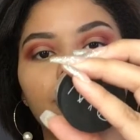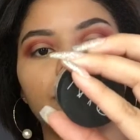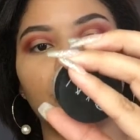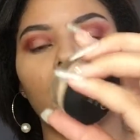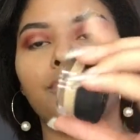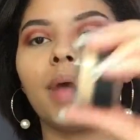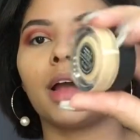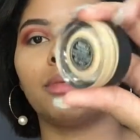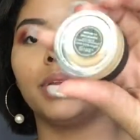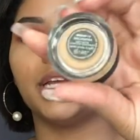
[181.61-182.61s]
Soft
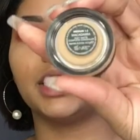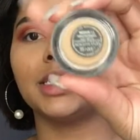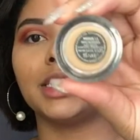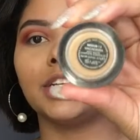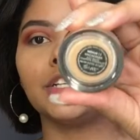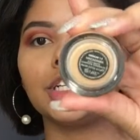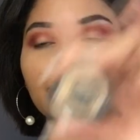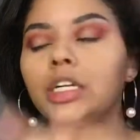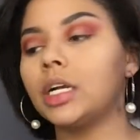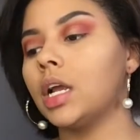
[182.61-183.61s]
Matte Complete
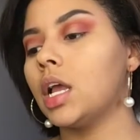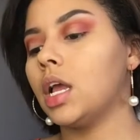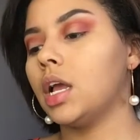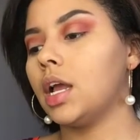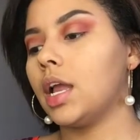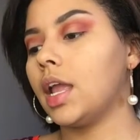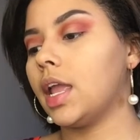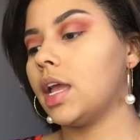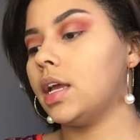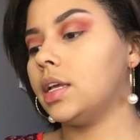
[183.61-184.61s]
Concealer
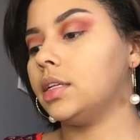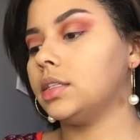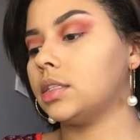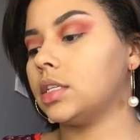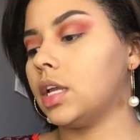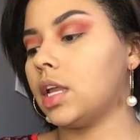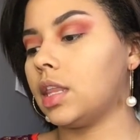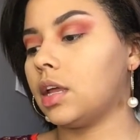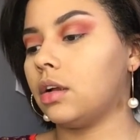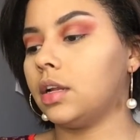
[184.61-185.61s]
and taking
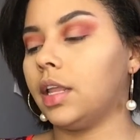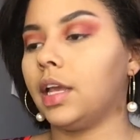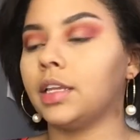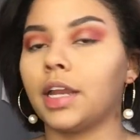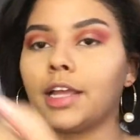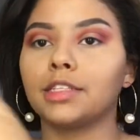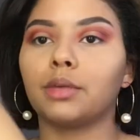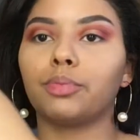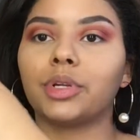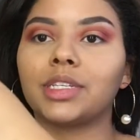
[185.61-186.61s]
that on like a nice,
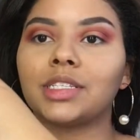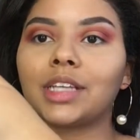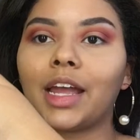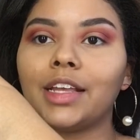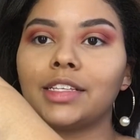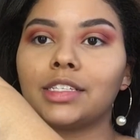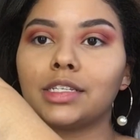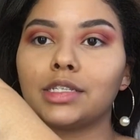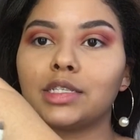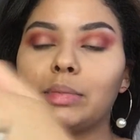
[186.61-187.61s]
precise,
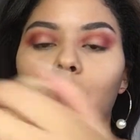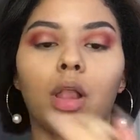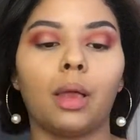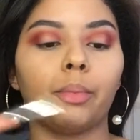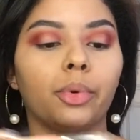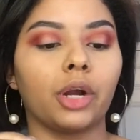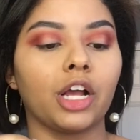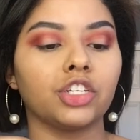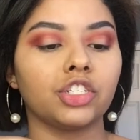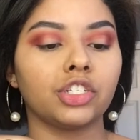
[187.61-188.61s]
small
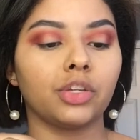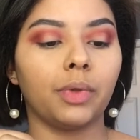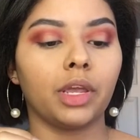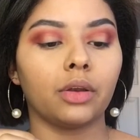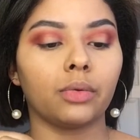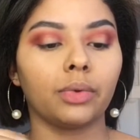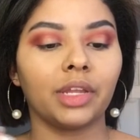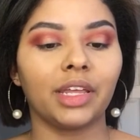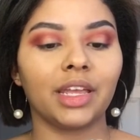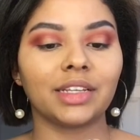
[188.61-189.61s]
brush so we can
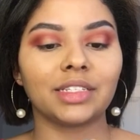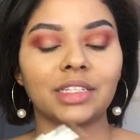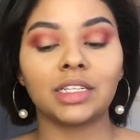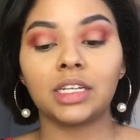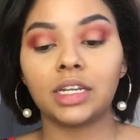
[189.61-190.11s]
really get